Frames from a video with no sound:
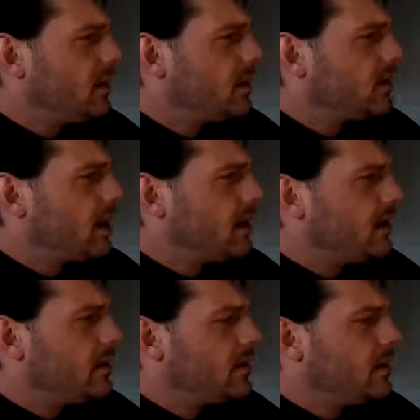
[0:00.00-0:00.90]
All
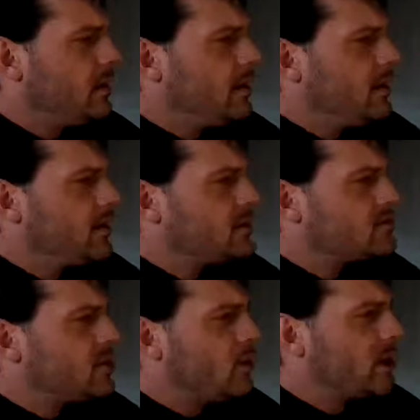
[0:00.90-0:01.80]
right.
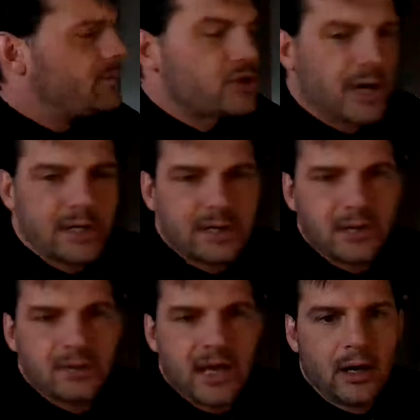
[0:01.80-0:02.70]
So what I'm trying to
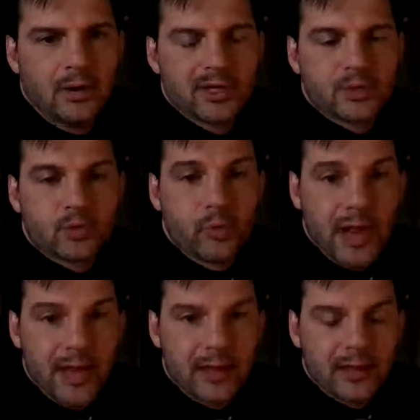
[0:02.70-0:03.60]
do now is
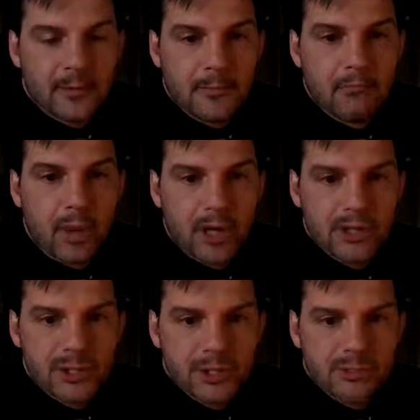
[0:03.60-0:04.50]
rank
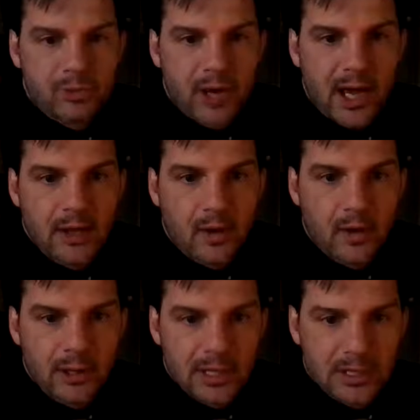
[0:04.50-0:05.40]
March's
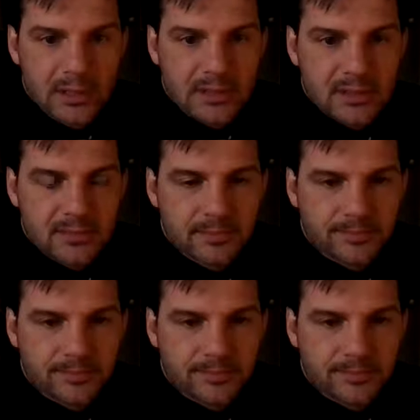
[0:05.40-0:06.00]
priorities.